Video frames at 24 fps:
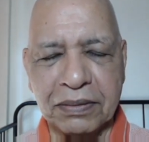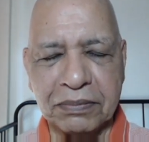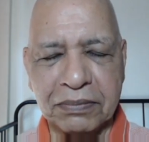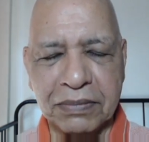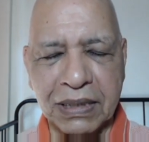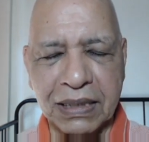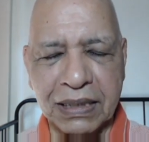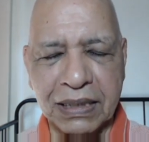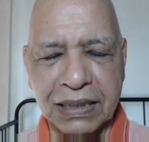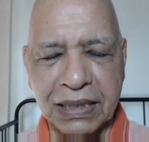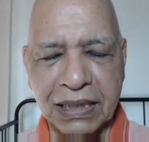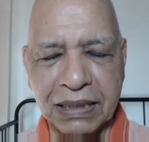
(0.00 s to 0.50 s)

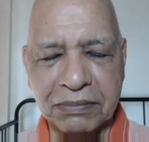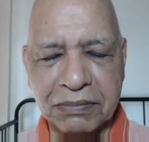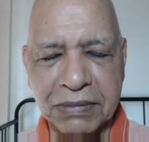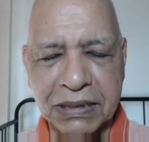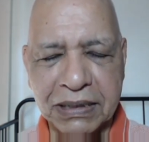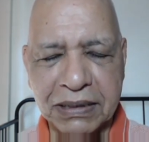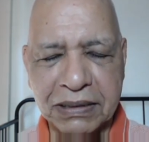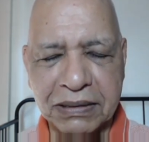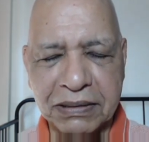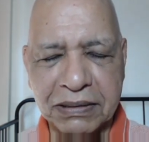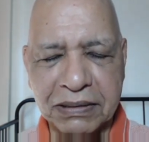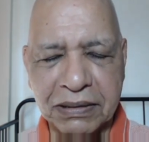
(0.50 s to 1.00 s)
My name
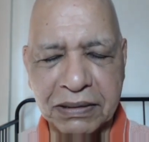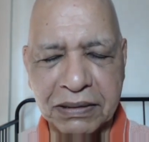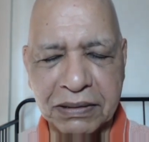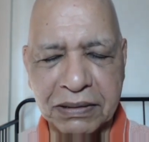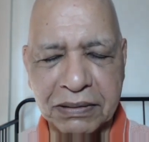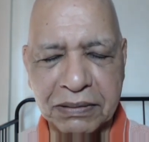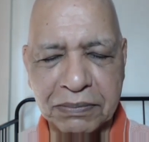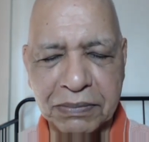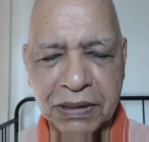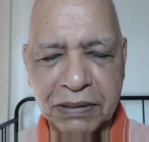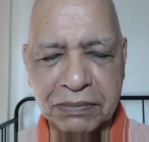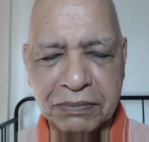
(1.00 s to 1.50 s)
is
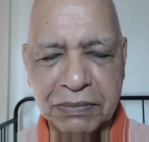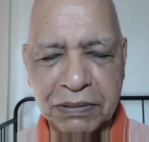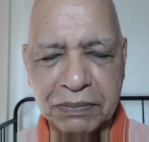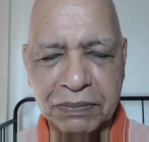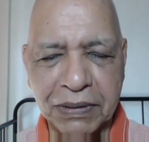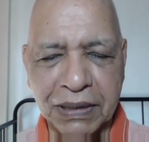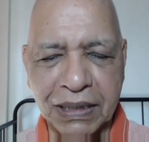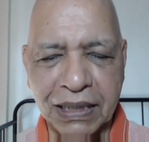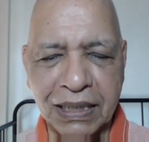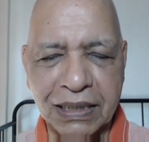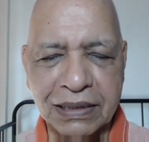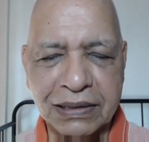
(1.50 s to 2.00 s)
Brahma
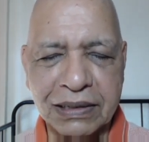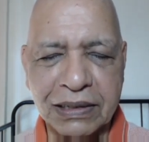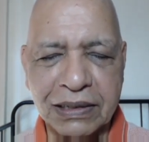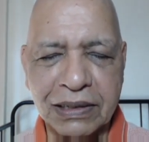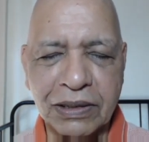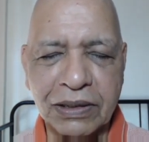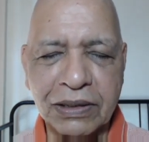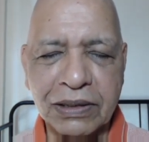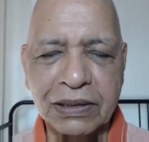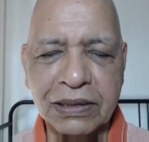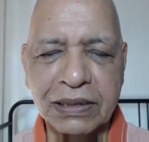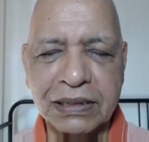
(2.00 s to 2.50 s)
Prakash
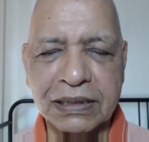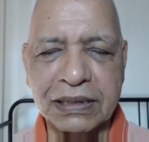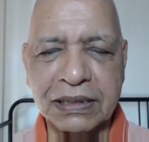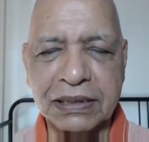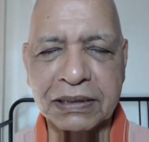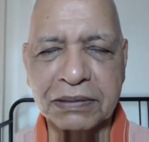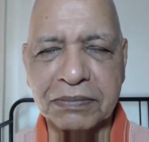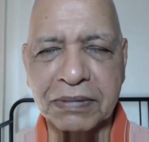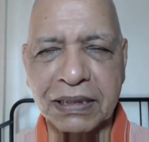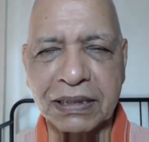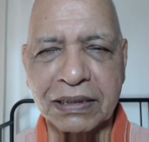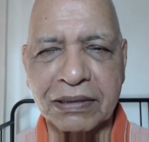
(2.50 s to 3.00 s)
Gaur, and
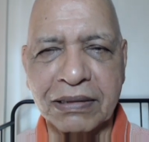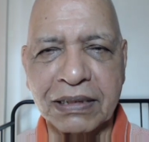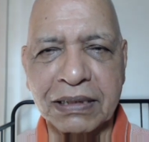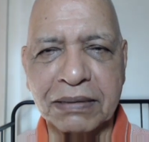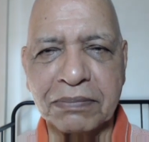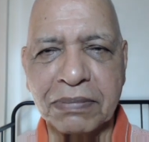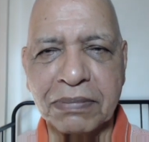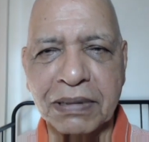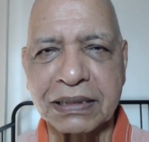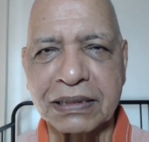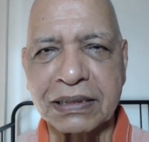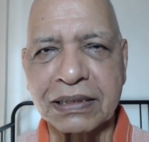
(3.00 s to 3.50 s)
it's my
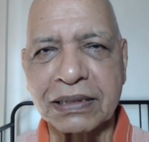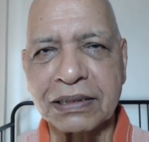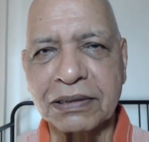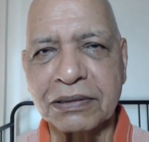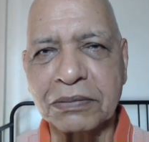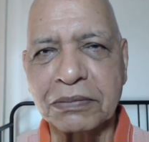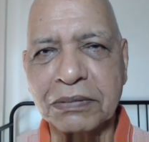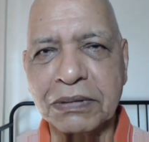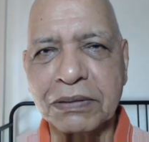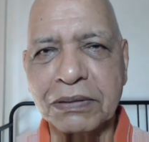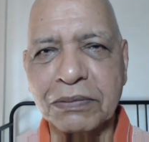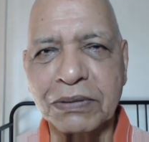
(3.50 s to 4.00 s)
great pleasure
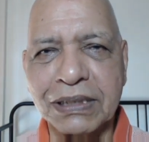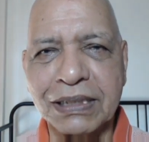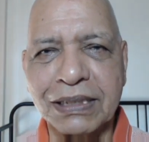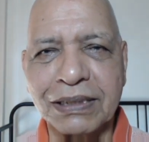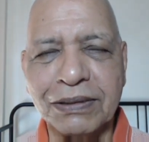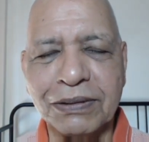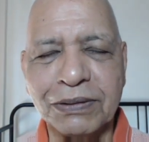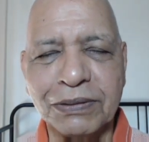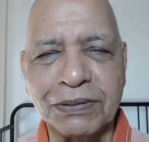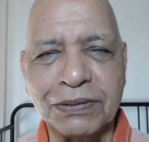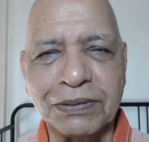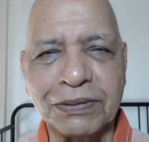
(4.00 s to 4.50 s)
to be with
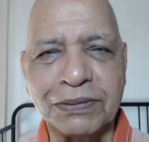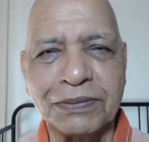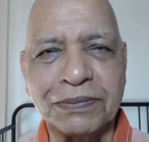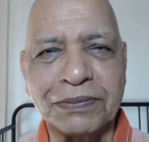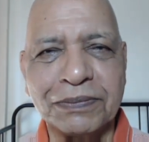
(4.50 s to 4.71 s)
you